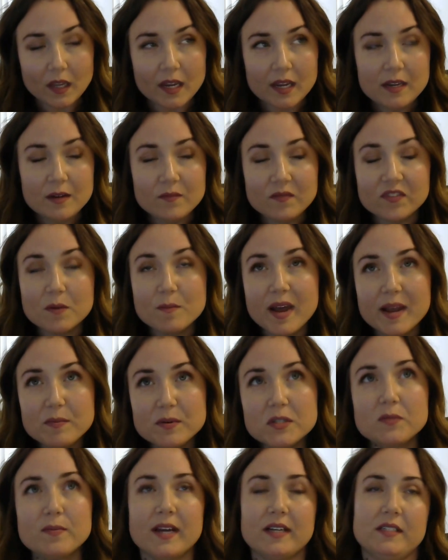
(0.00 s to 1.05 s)
And from my
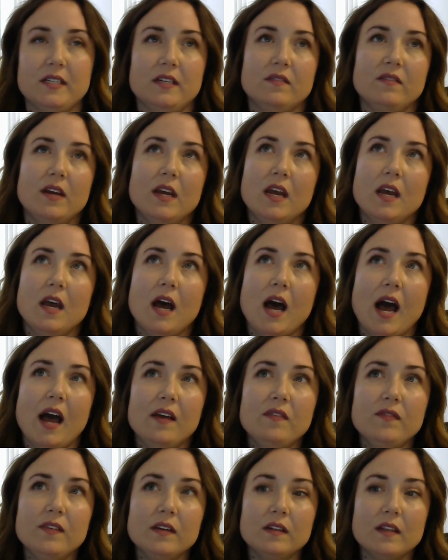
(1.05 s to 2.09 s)
perspective, I
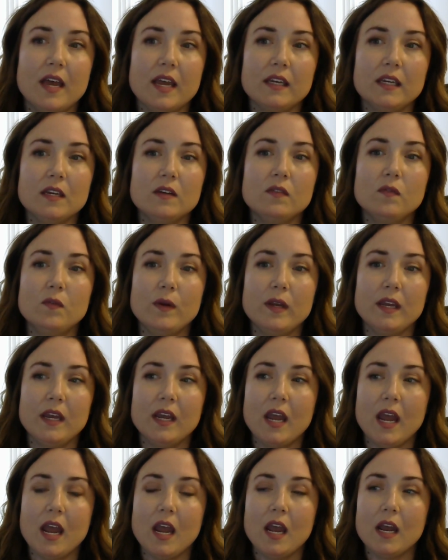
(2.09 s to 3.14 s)
feel like if
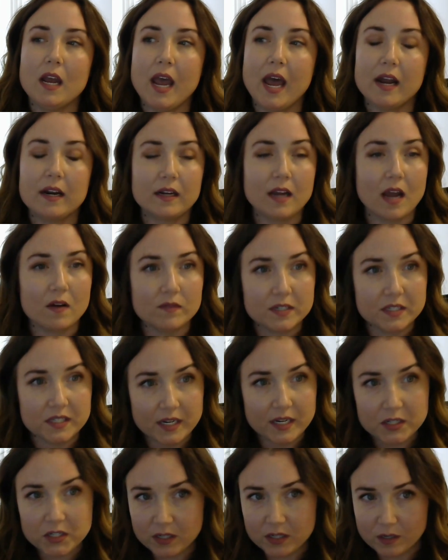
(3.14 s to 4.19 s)
we had a
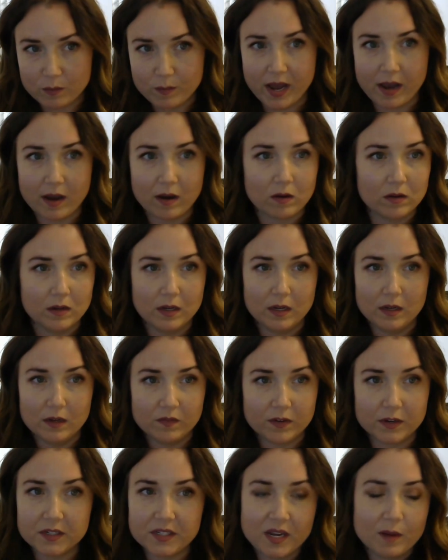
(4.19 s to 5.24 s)
conversation about,
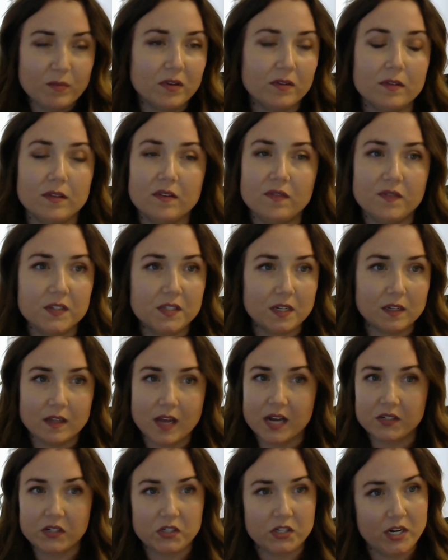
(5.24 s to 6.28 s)
for example, the
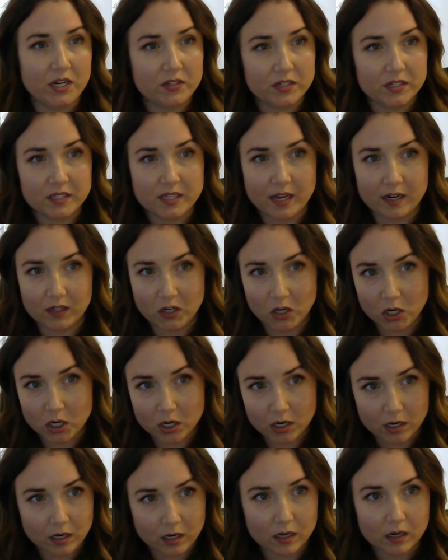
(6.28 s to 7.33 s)
physiologic changes that
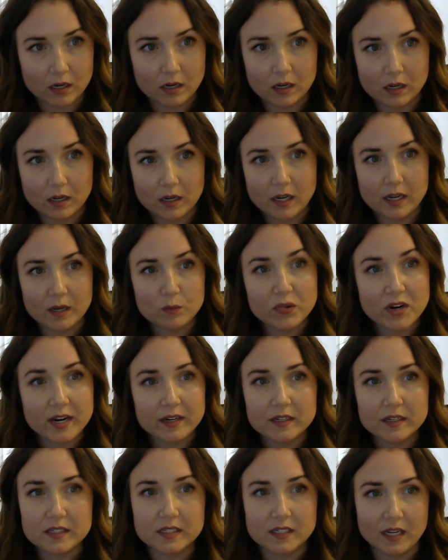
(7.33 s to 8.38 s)
occur in
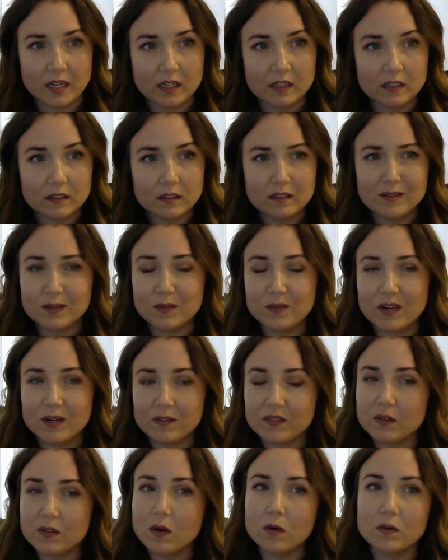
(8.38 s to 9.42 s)
pregnancy, we don't have
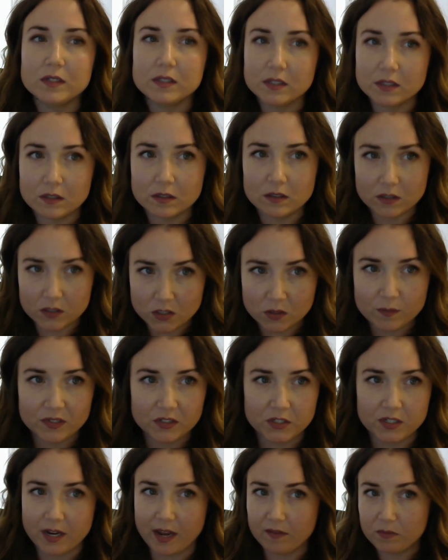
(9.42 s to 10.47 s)
to go into too
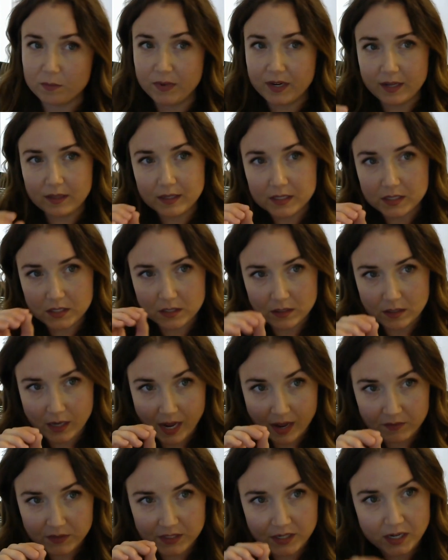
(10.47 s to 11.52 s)
much depth, but at least
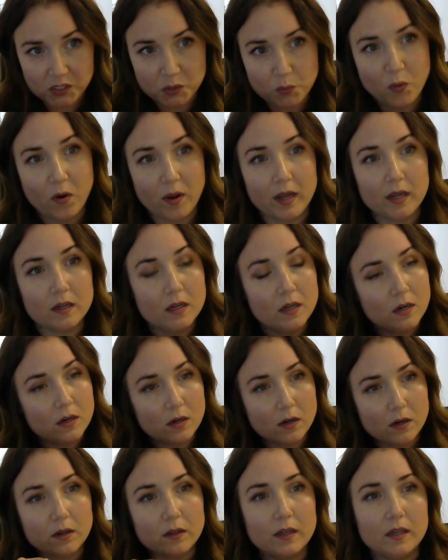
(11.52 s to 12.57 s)
have a touch point
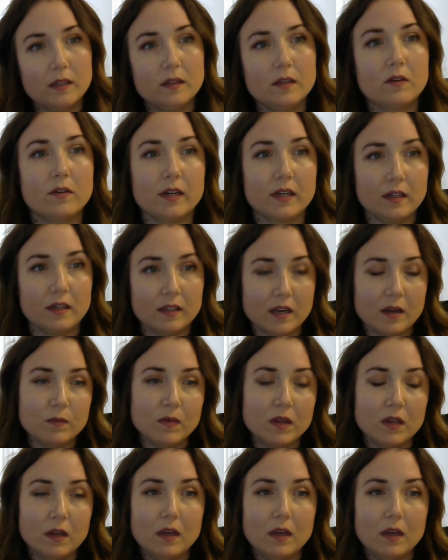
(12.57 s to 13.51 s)
early in the curriculum.